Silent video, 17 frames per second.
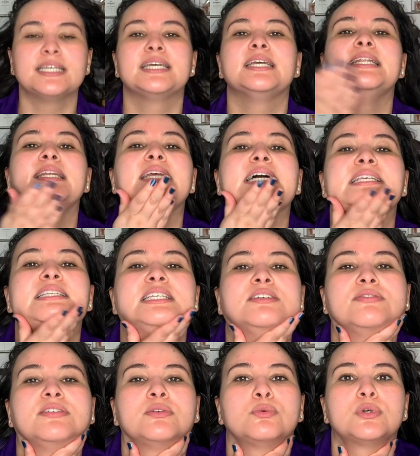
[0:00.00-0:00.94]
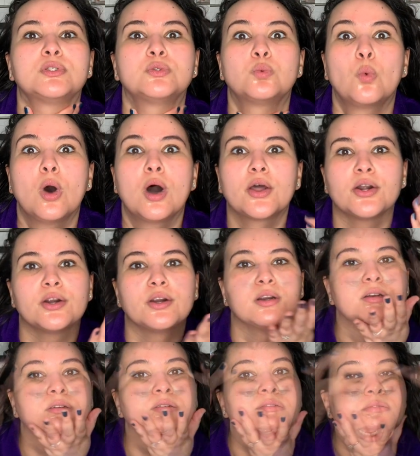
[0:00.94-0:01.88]
in as if it was
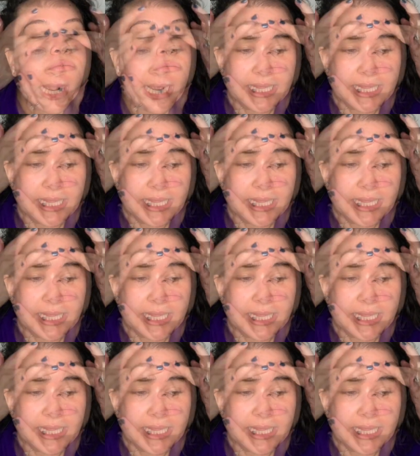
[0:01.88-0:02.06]
water.